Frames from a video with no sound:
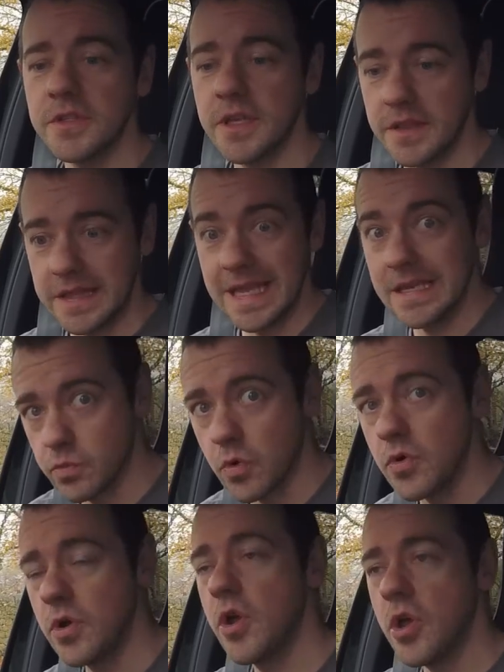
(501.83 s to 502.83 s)
and this
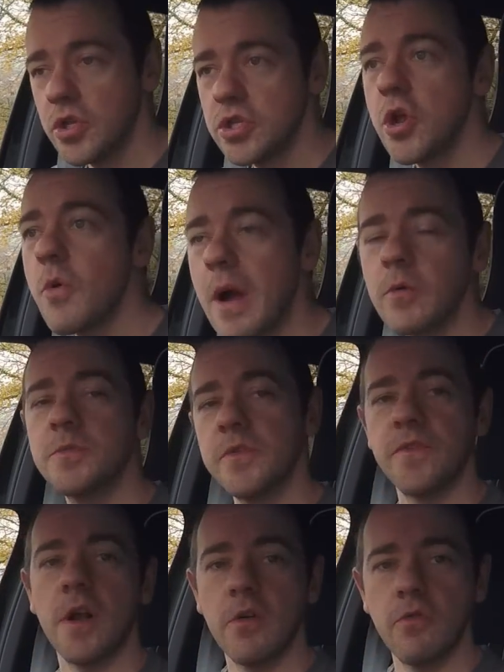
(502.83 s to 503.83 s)
one, 2 hours
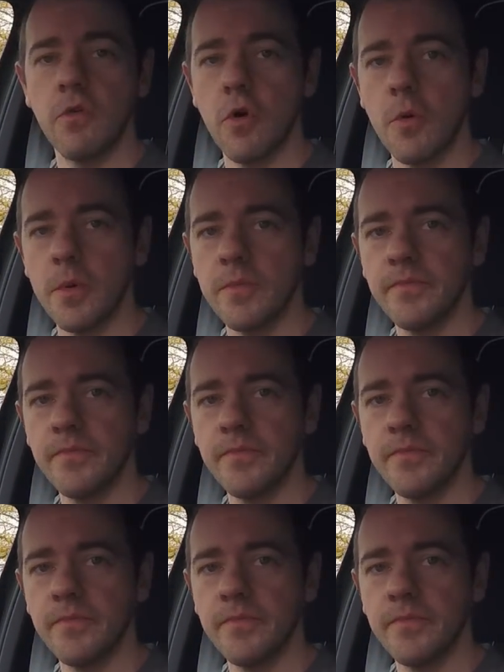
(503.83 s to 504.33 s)
before I rung up.